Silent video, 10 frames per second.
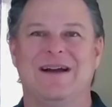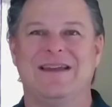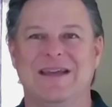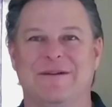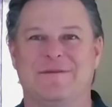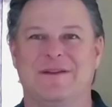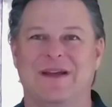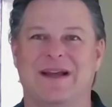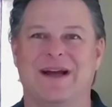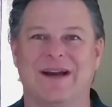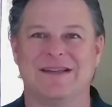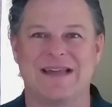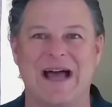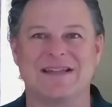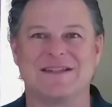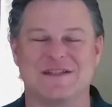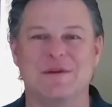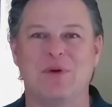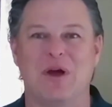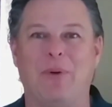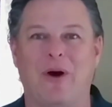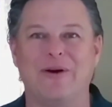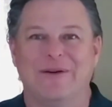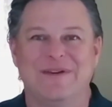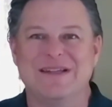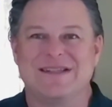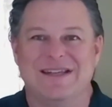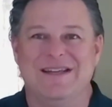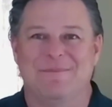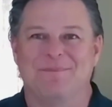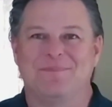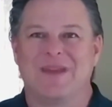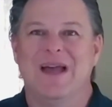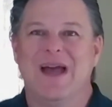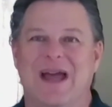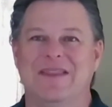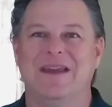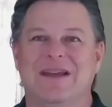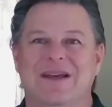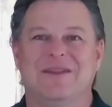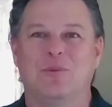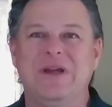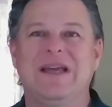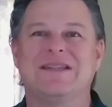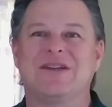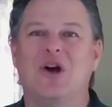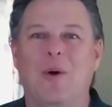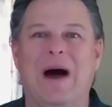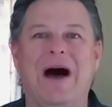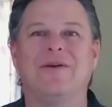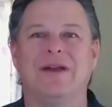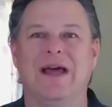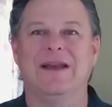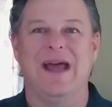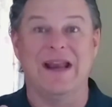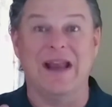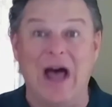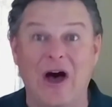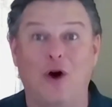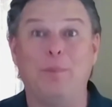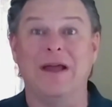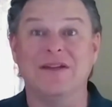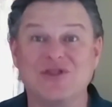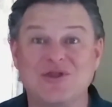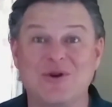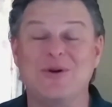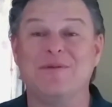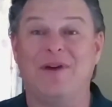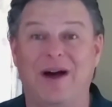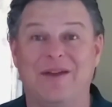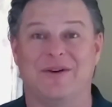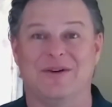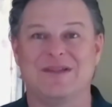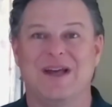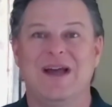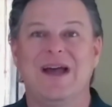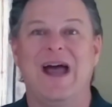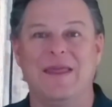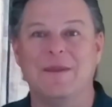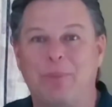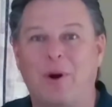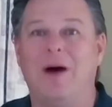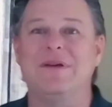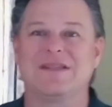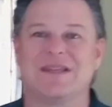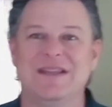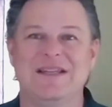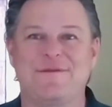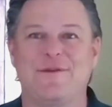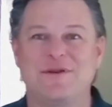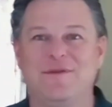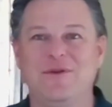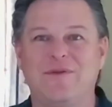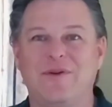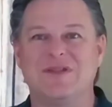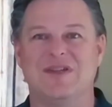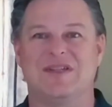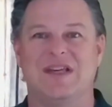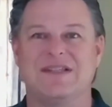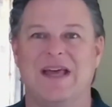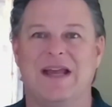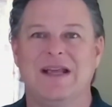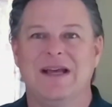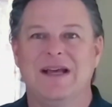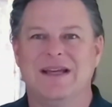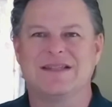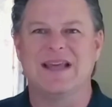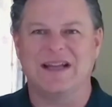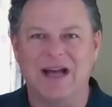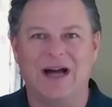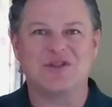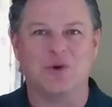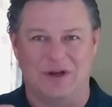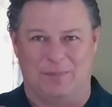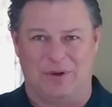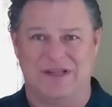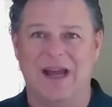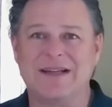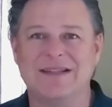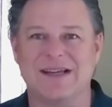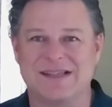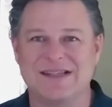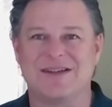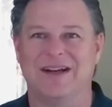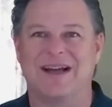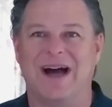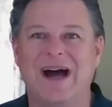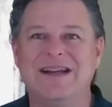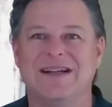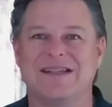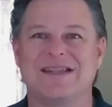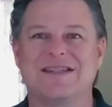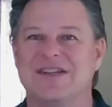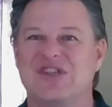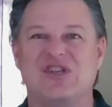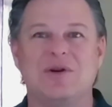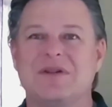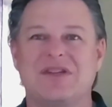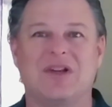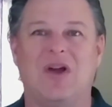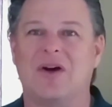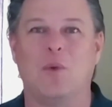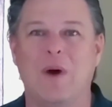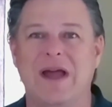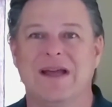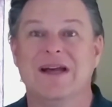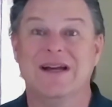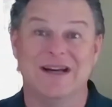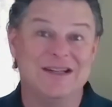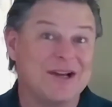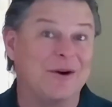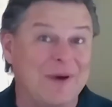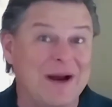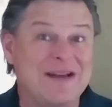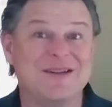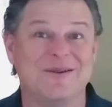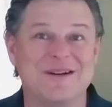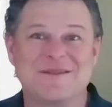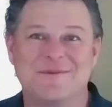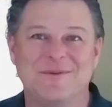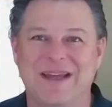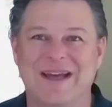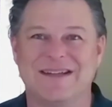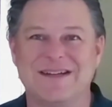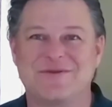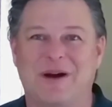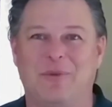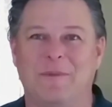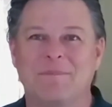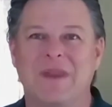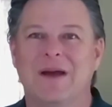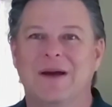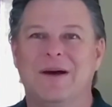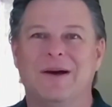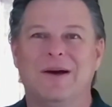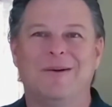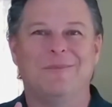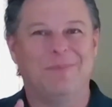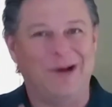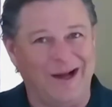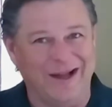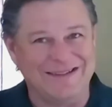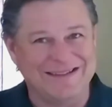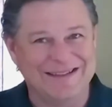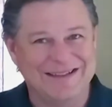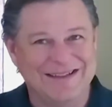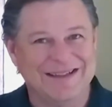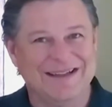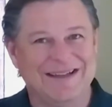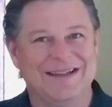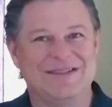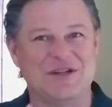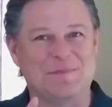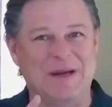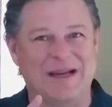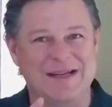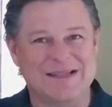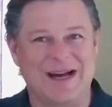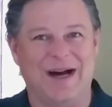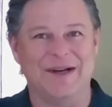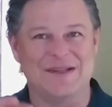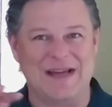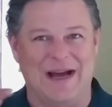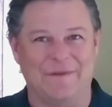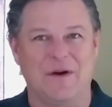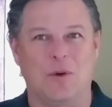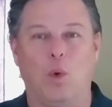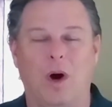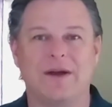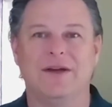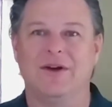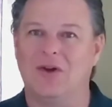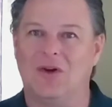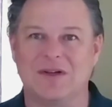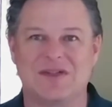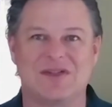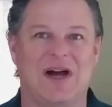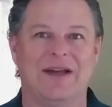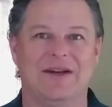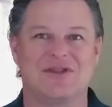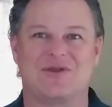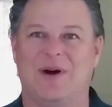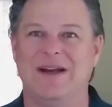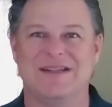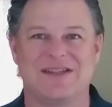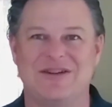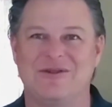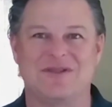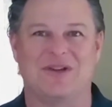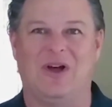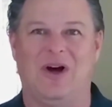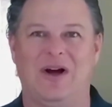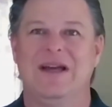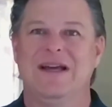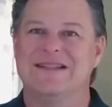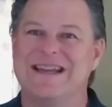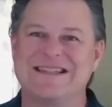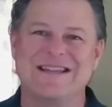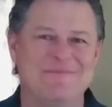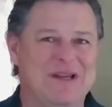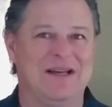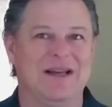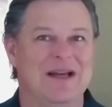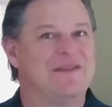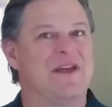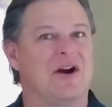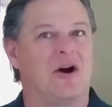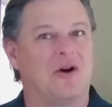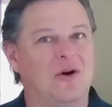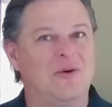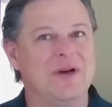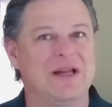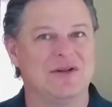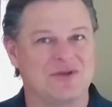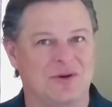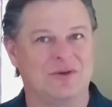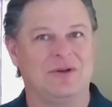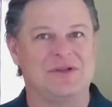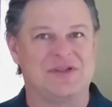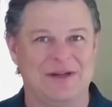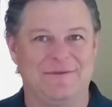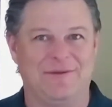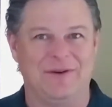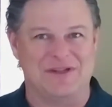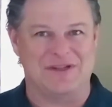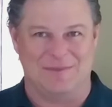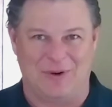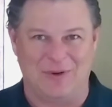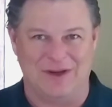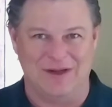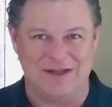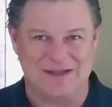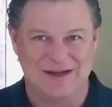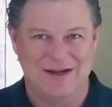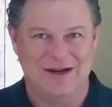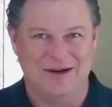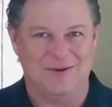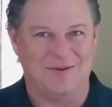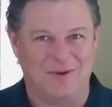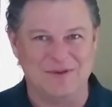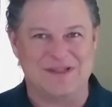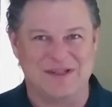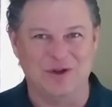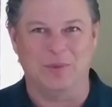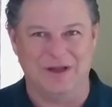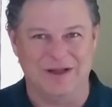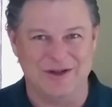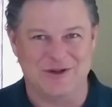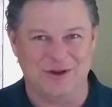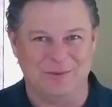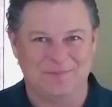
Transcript: gift that God has asked us to be a part of his team, and that we get to go out and help and serve others. And the promise in these first few verses is that God's going to protect us. He's going to guide us. He's going to steer us along the way, and he's going to rescue us when we get into trouble. But just because God is out there walking alongside us, trying to steer us along, doesn't mean that our own internal sinfulness and brokenness won't still be an issue.